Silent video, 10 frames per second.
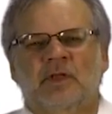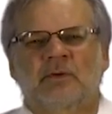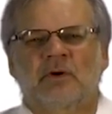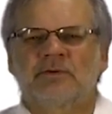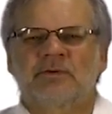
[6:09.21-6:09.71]

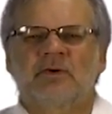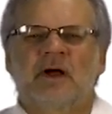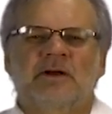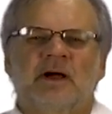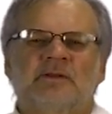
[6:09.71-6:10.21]
We often
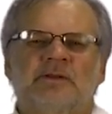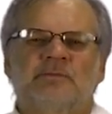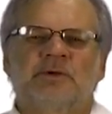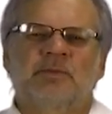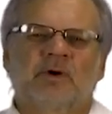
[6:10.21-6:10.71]
find now
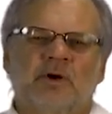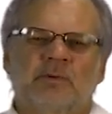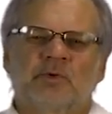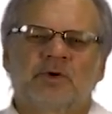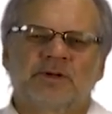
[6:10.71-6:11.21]
that people are
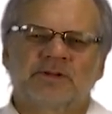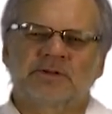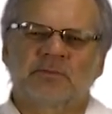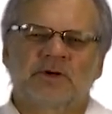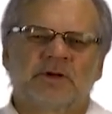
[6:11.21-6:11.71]
appointing
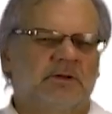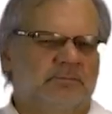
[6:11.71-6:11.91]
somebody,